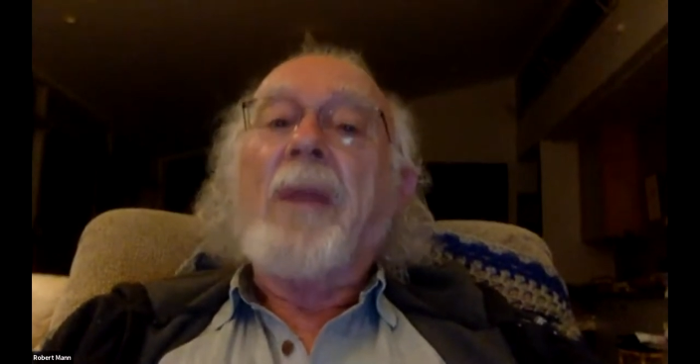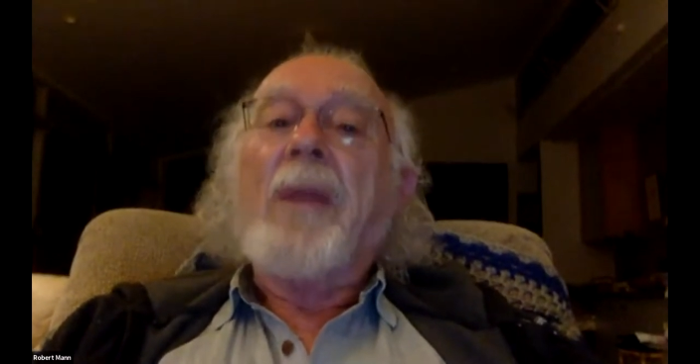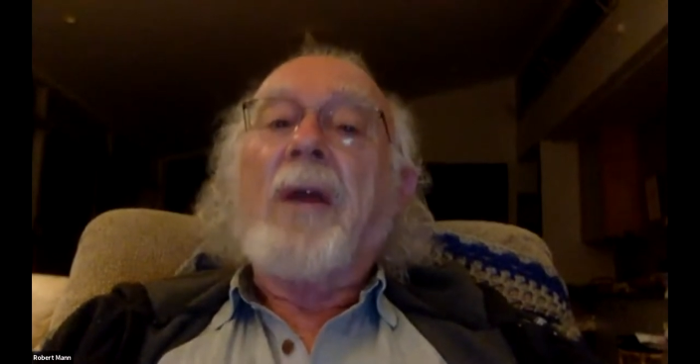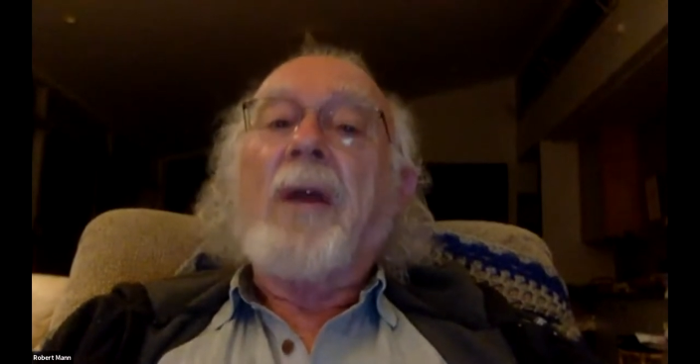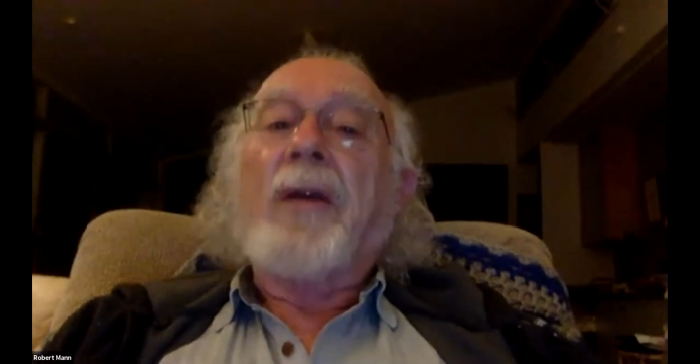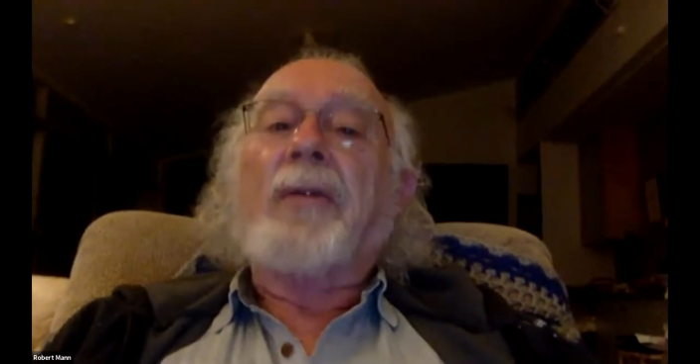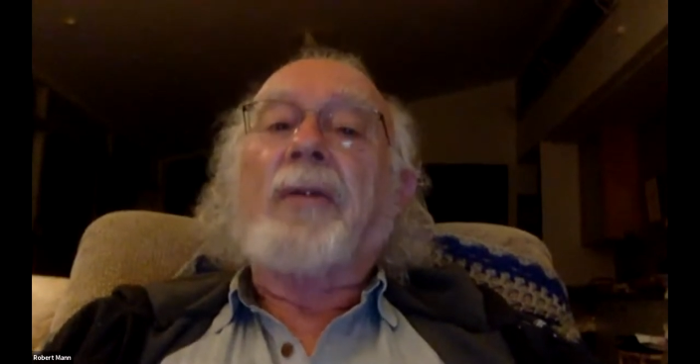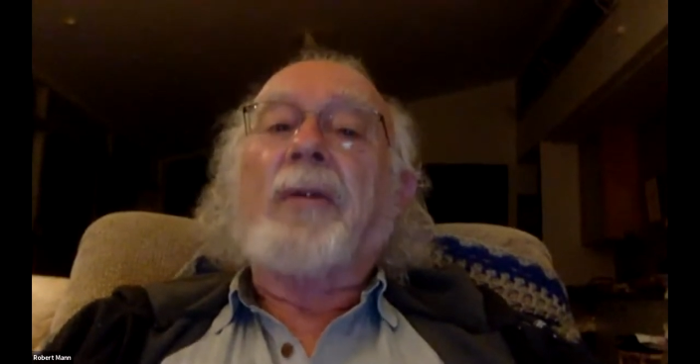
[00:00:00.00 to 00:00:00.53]

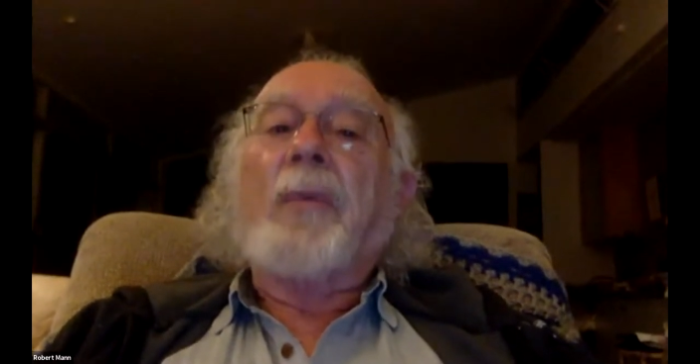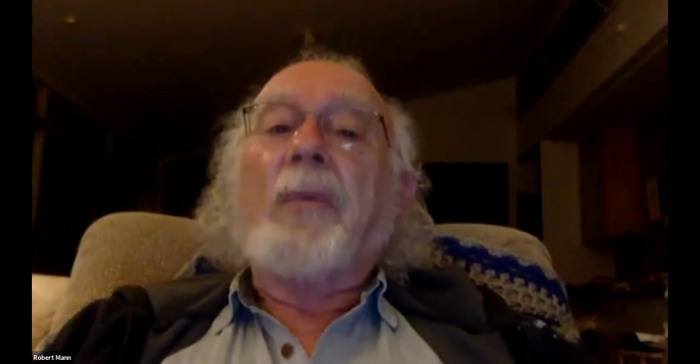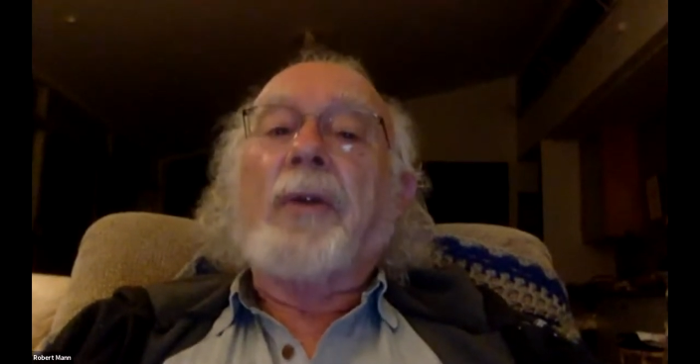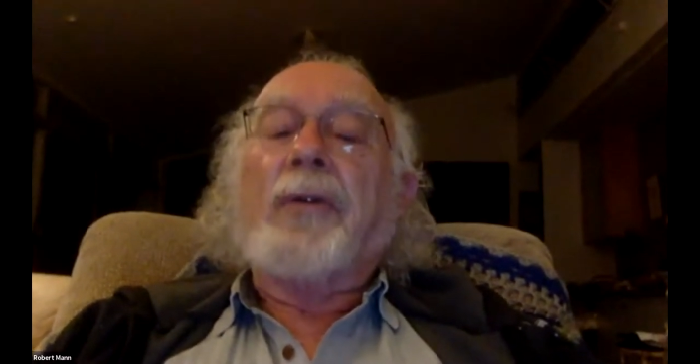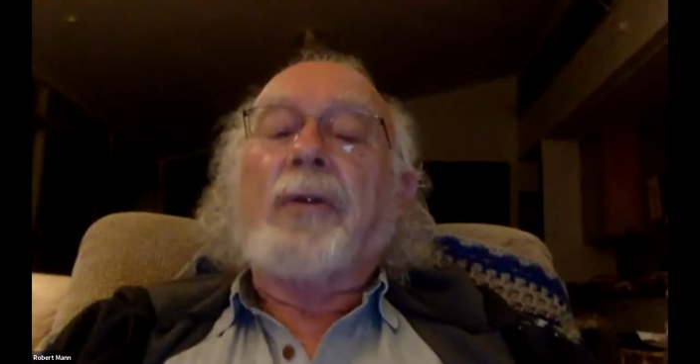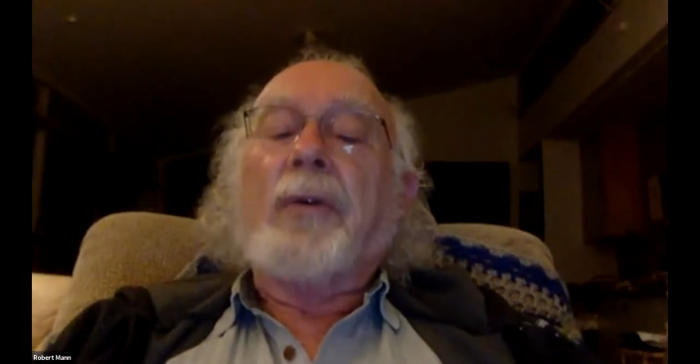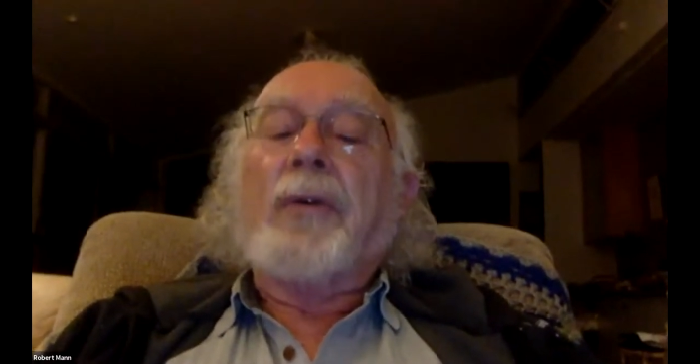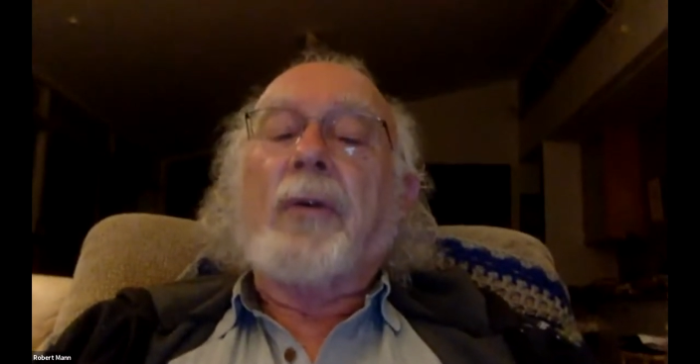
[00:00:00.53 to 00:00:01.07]
is that we
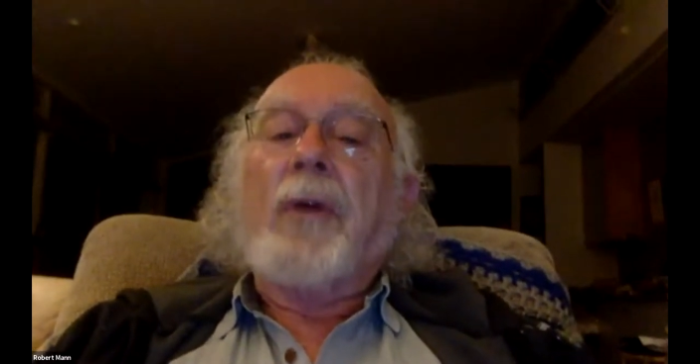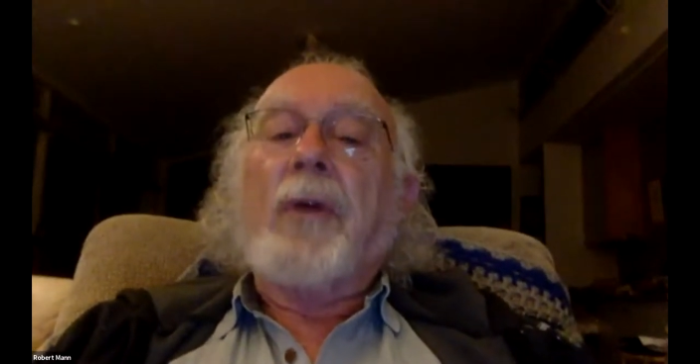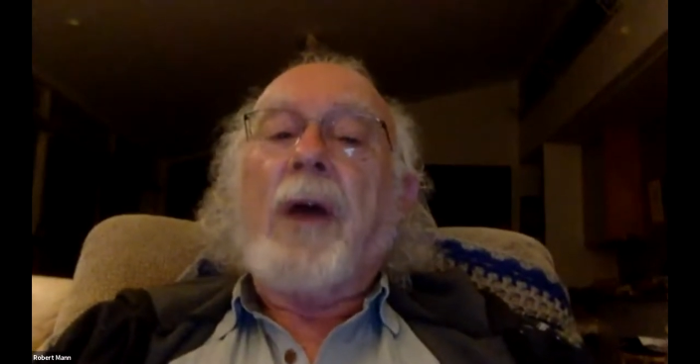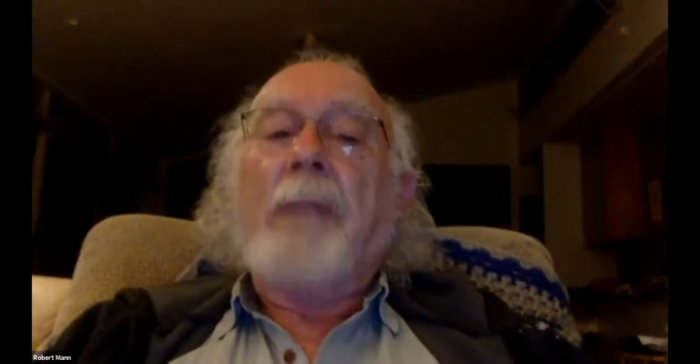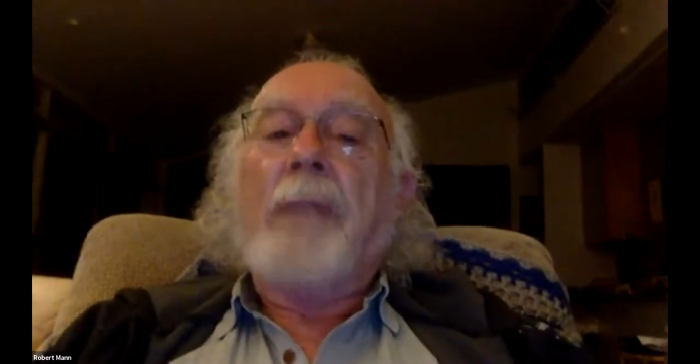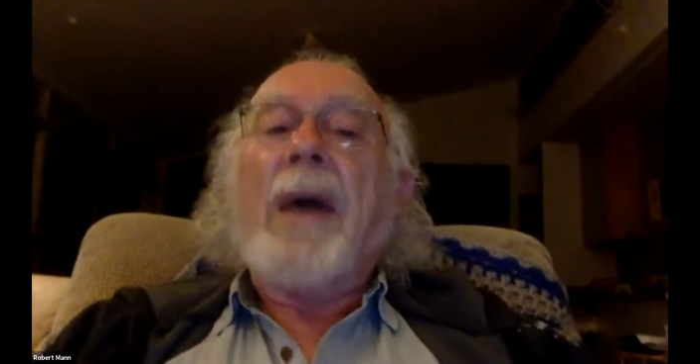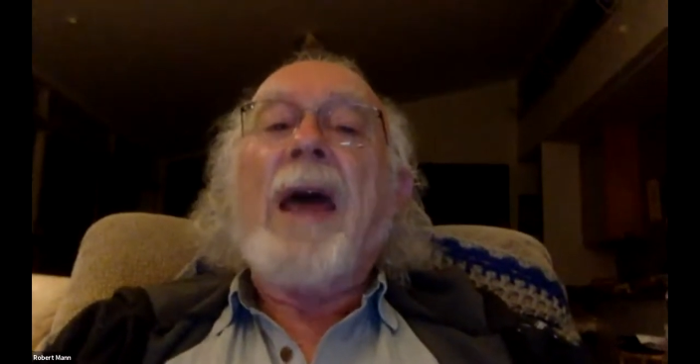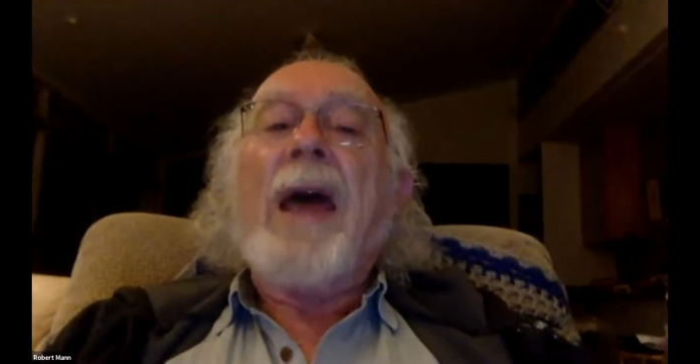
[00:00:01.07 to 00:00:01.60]
should
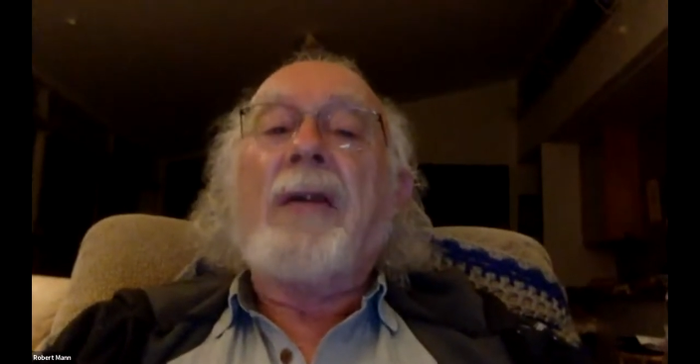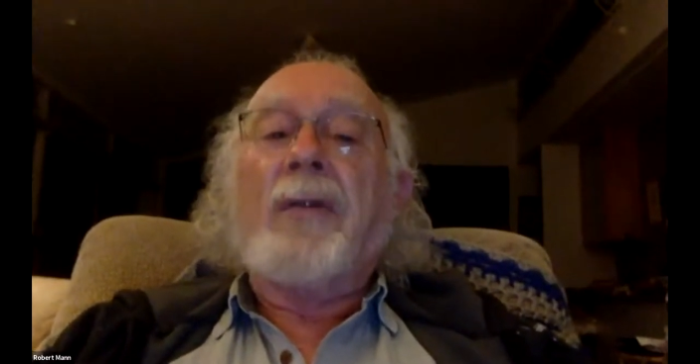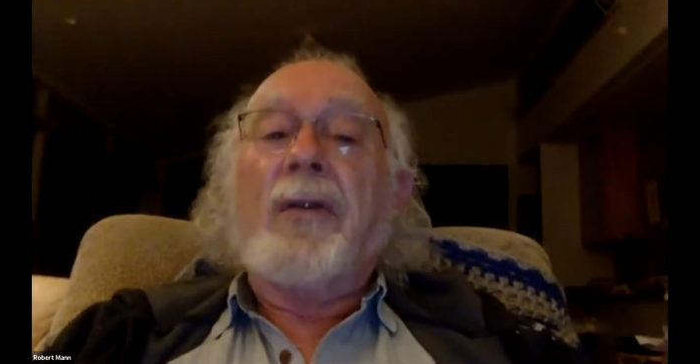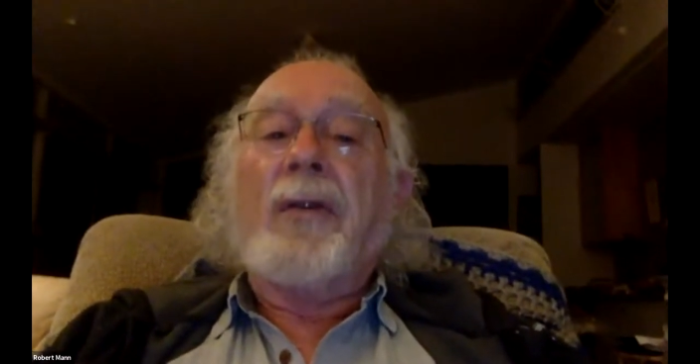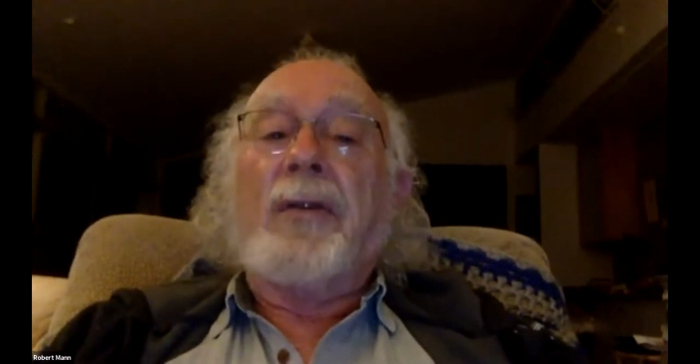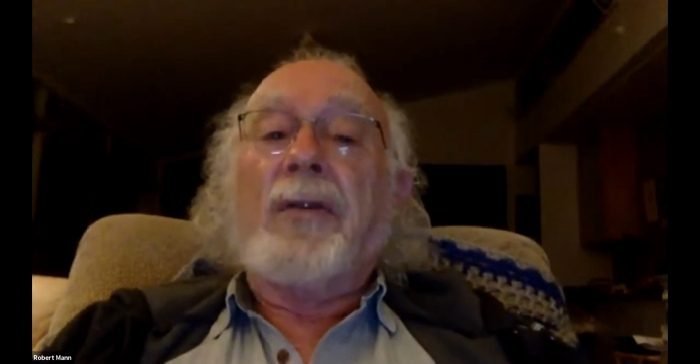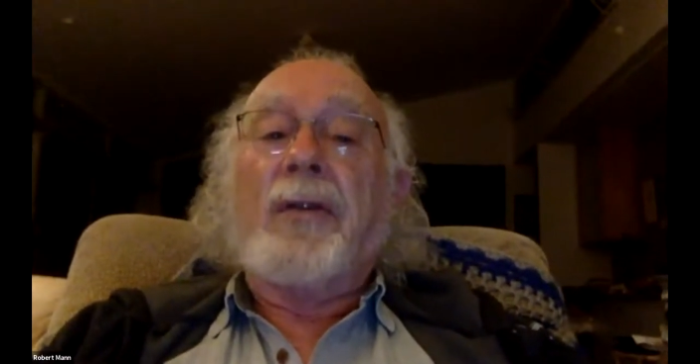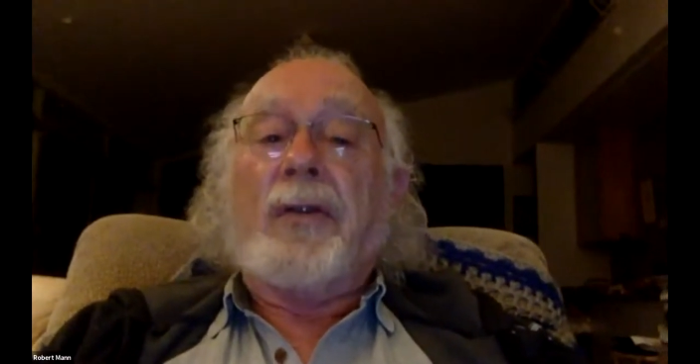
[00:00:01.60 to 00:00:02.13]
abandon the
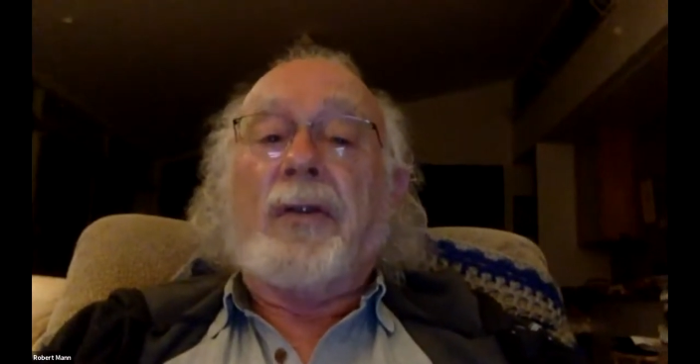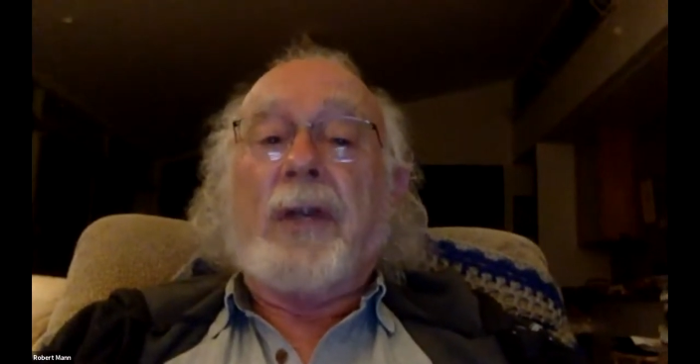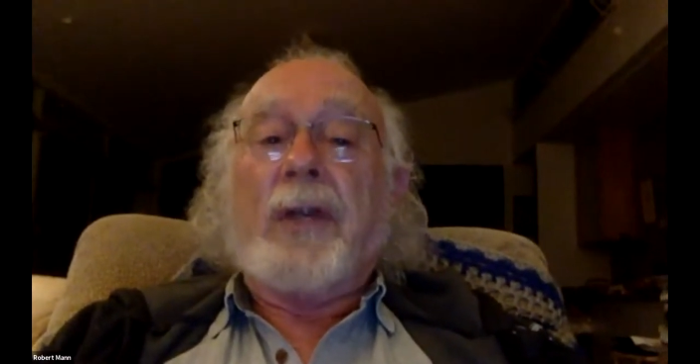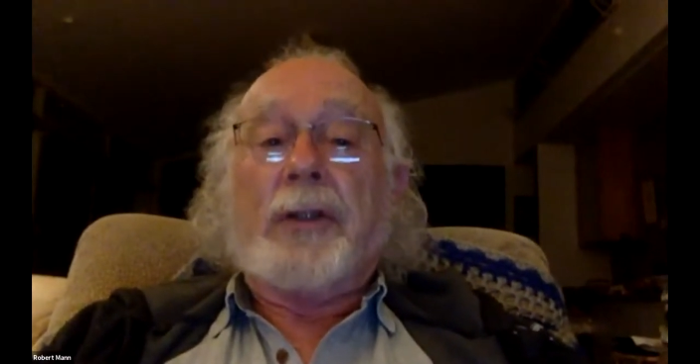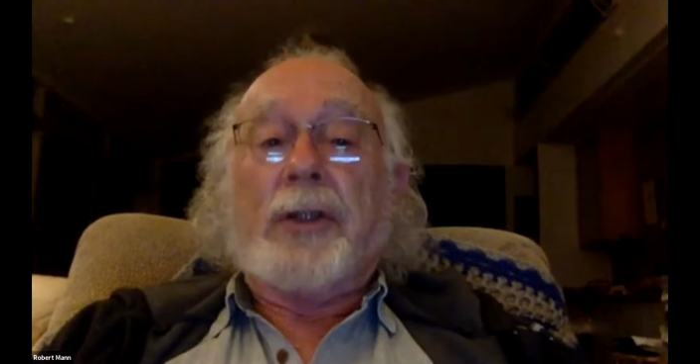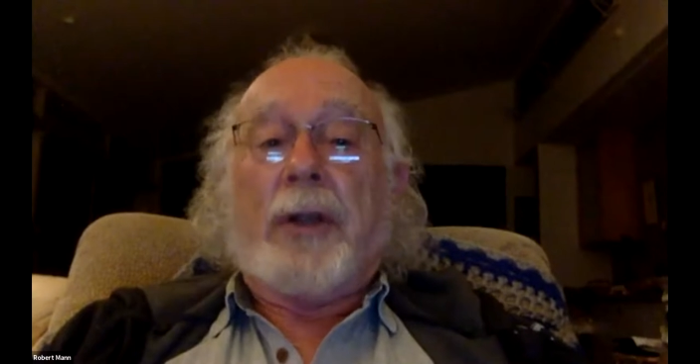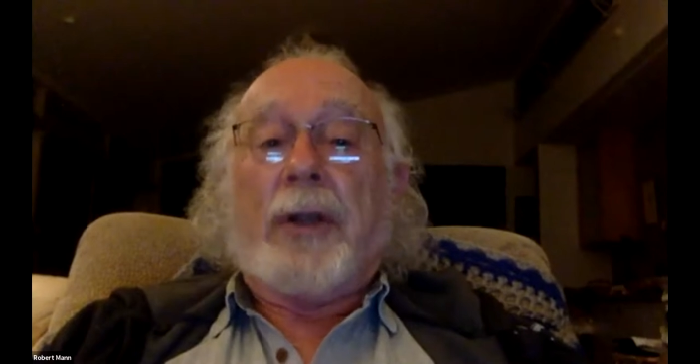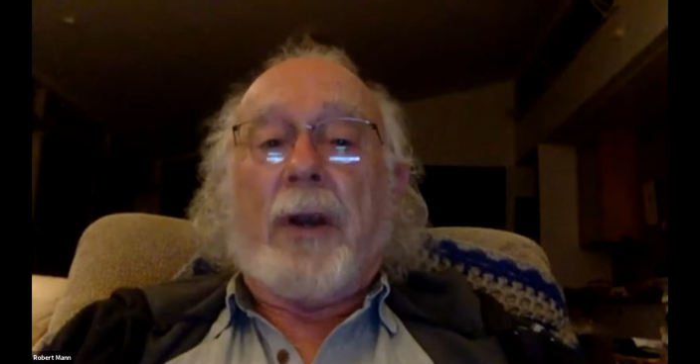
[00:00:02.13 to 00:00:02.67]

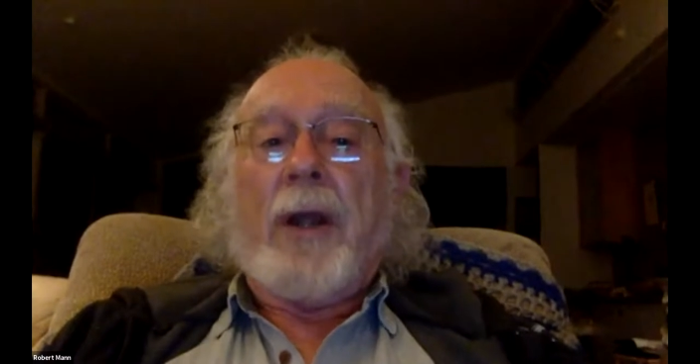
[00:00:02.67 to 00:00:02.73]
distinction